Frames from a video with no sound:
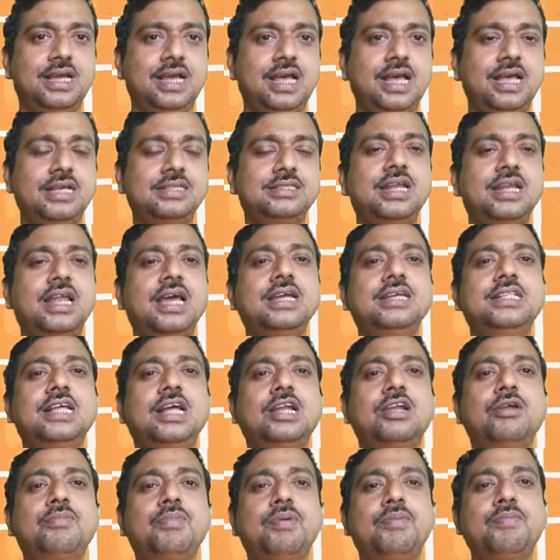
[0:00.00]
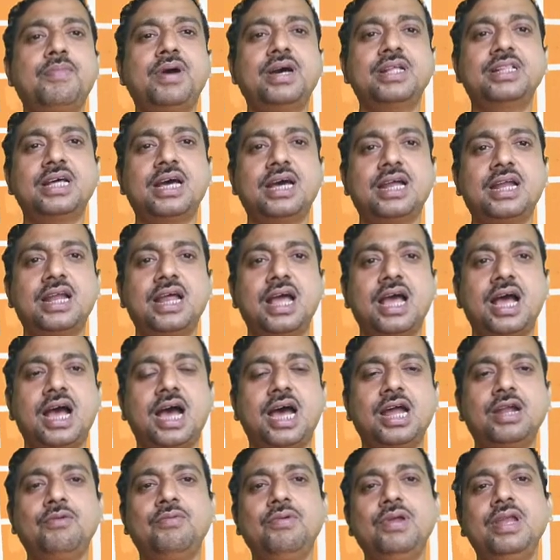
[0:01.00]
as like that of a mother
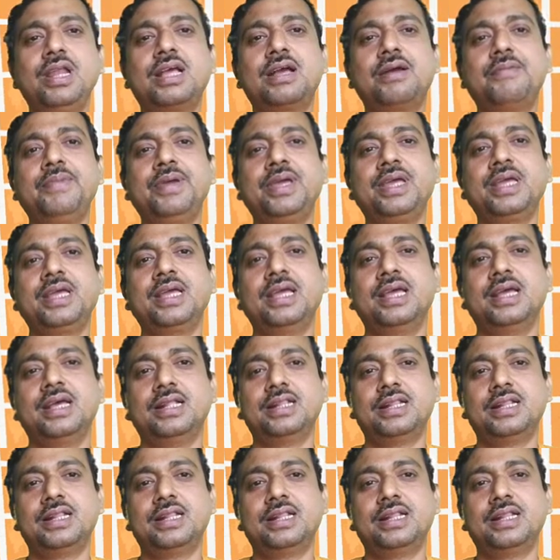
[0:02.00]
unwelcoming